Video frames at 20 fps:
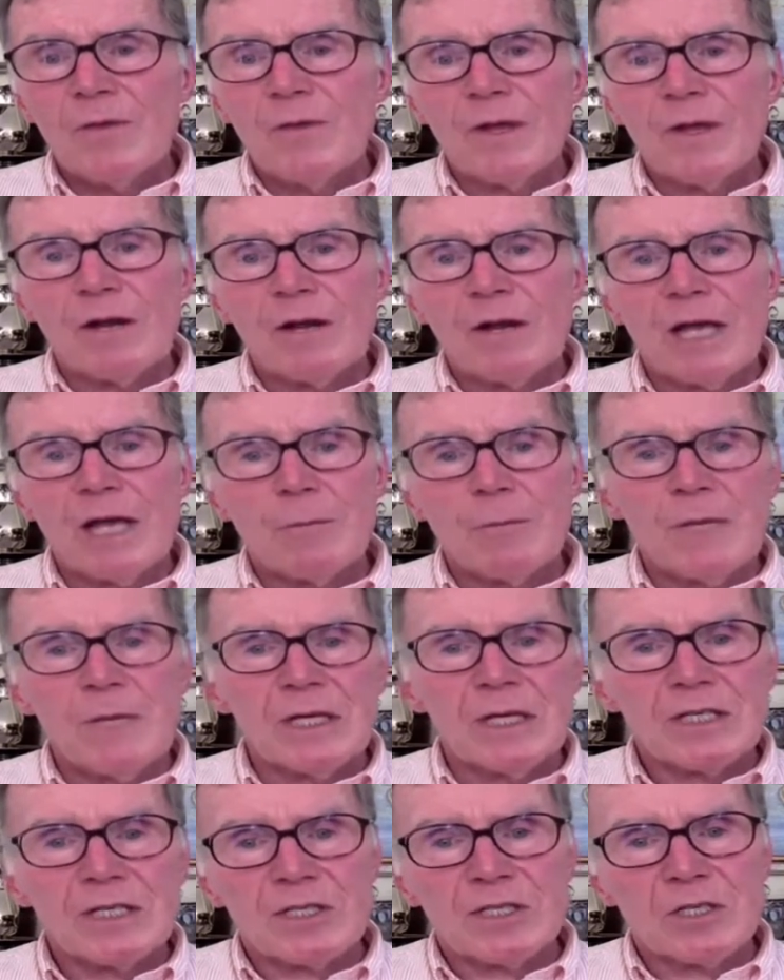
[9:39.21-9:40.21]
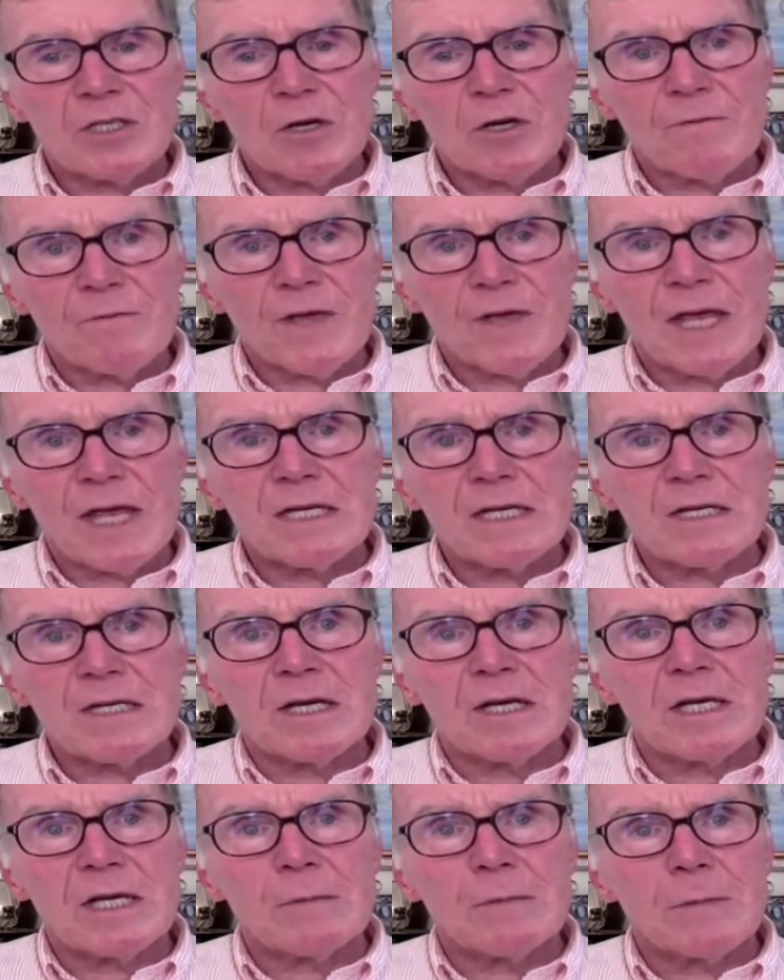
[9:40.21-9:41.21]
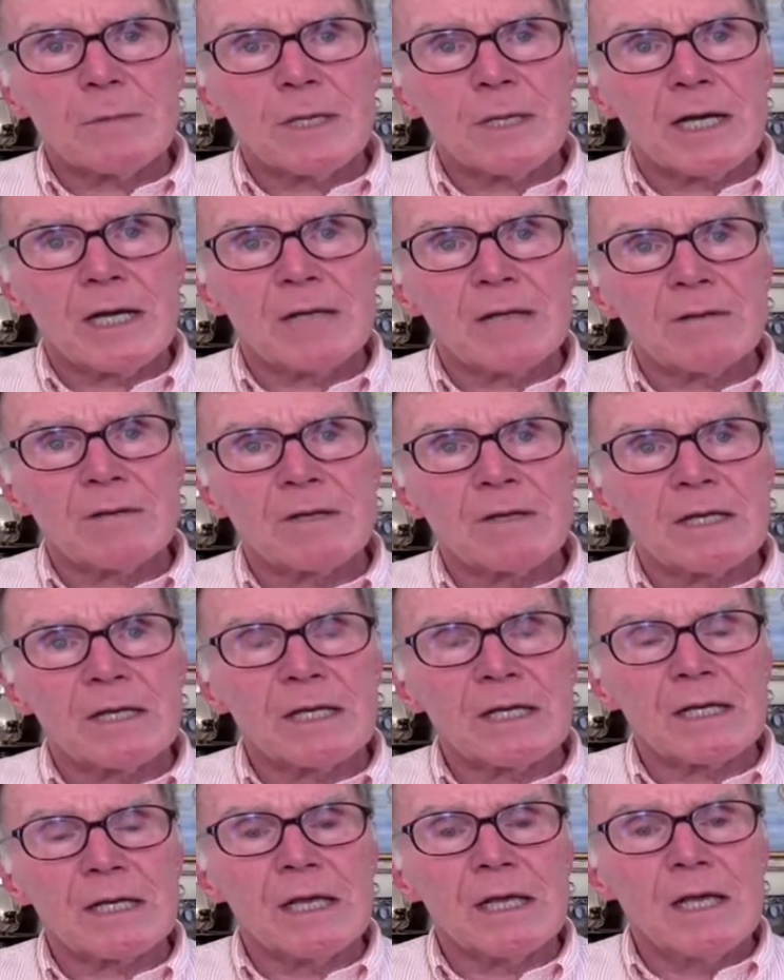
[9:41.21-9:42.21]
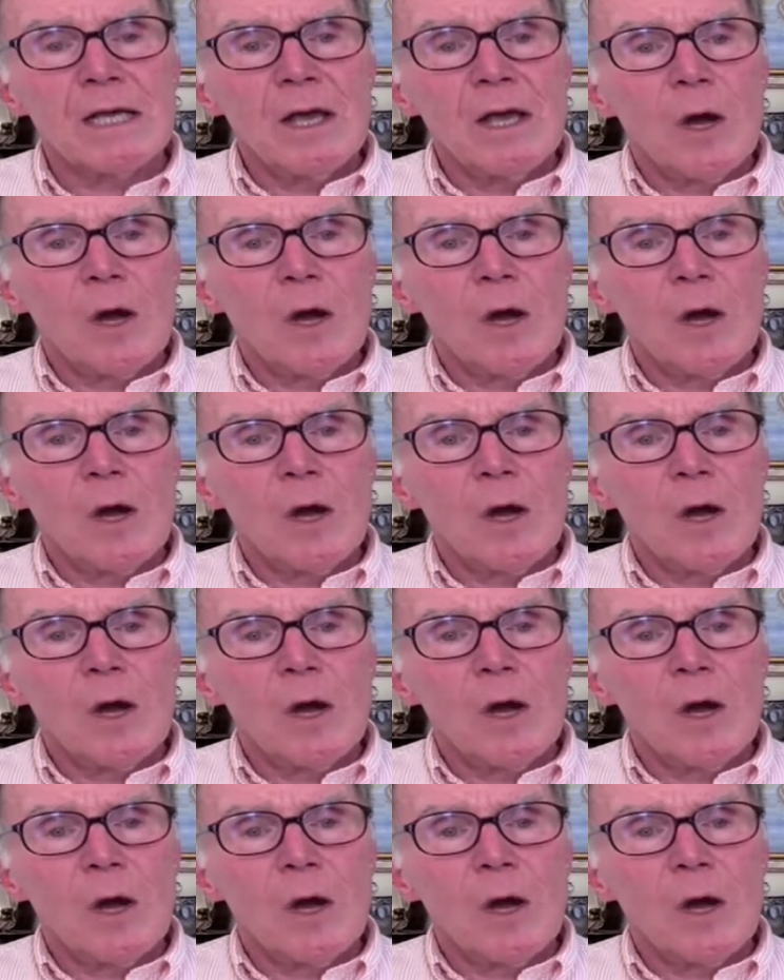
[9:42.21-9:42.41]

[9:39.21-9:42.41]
There had been a survey done by the